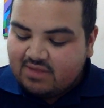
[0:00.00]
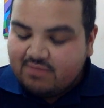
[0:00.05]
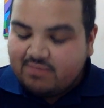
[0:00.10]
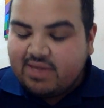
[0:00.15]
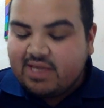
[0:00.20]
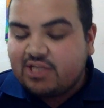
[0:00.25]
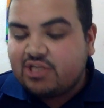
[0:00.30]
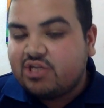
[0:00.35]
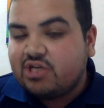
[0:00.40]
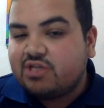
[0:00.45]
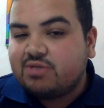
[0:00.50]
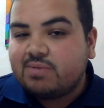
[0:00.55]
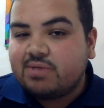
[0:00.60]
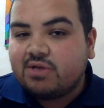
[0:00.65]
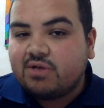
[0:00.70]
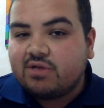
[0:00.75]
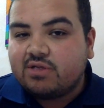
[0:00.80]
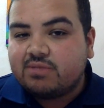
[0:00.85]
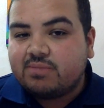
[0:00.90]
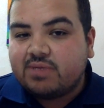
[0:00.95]
make
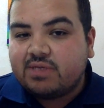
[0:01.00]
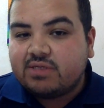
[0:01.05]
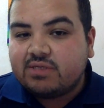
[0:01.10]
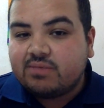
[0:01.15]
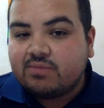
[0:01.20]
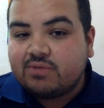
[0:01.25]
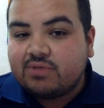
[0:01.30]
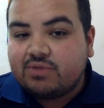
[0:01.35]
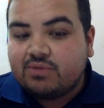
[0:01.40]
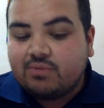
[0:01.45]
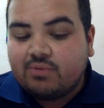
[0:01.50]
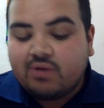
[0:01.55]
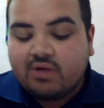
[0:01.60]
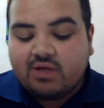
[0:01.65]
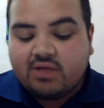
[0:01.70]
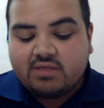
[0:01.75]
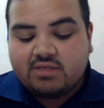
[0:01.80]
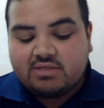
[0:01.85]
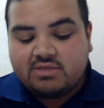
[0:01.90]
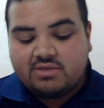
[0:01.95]
judgment calls based on what you want.